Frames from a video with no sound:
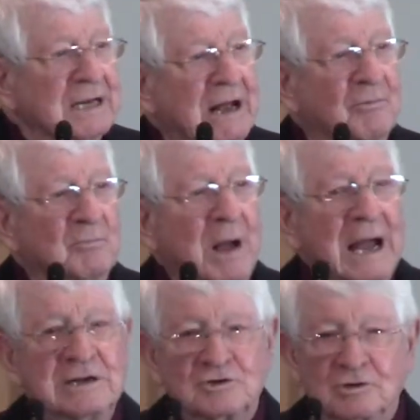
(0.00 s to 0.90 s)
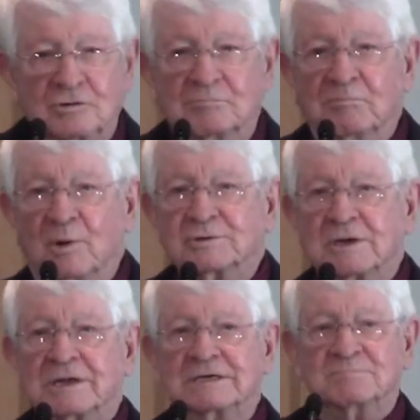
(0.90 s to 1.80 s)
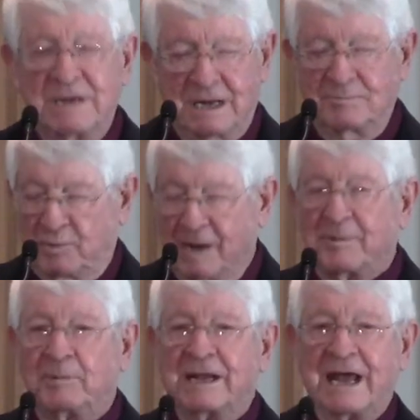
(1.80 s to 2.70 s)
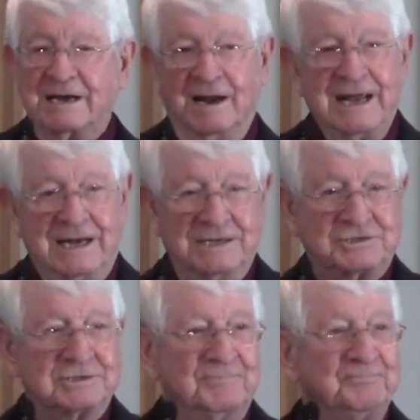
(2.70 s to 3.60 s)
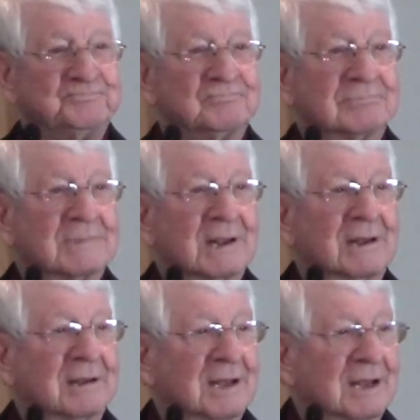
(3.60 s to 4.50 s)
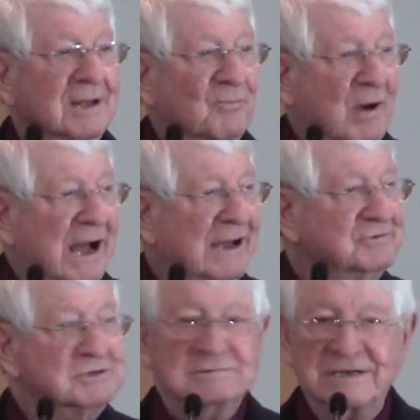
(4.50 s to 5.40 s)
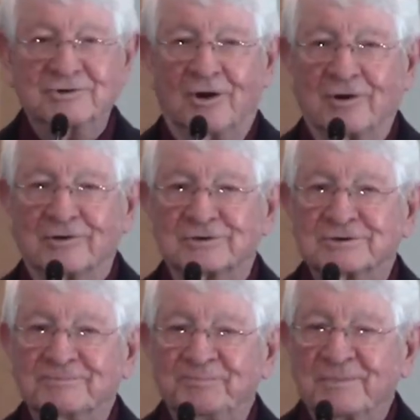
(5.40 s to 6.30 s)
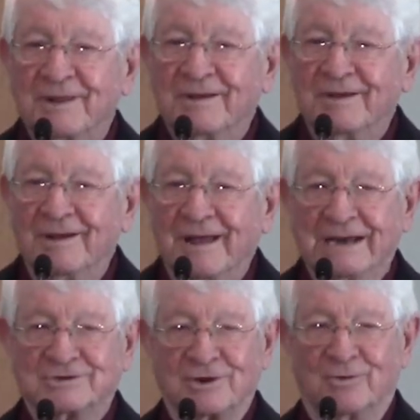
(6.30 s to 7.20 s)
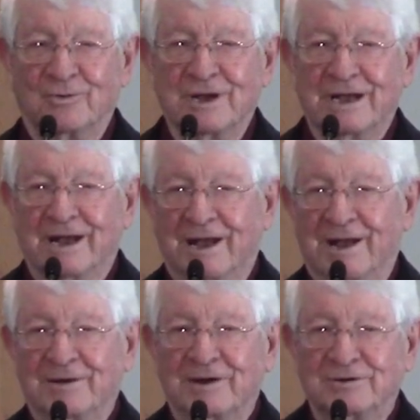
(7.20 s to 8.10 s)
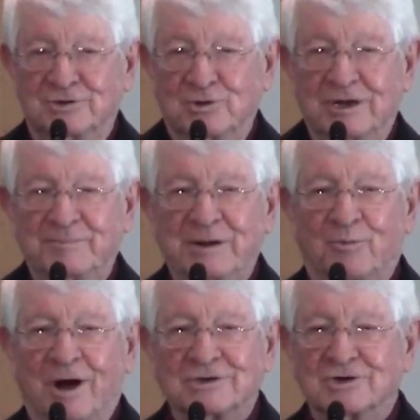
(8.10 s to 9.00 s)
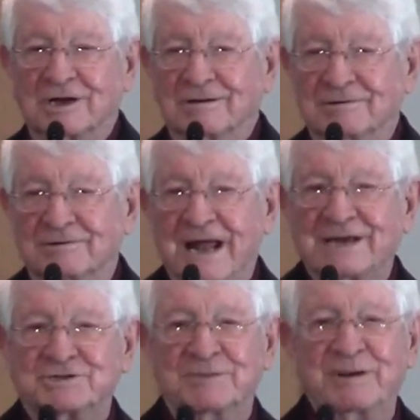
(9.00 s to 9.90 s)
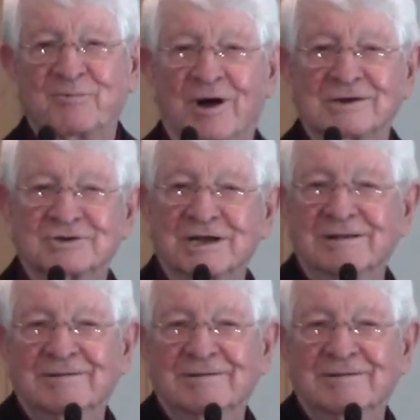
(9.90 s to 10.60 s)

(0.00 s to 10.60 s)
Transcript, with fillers: Now, mind you, most of these men probably had ladies, wives, and daughters. And so Judy'd be watching, Nancy'd be watching.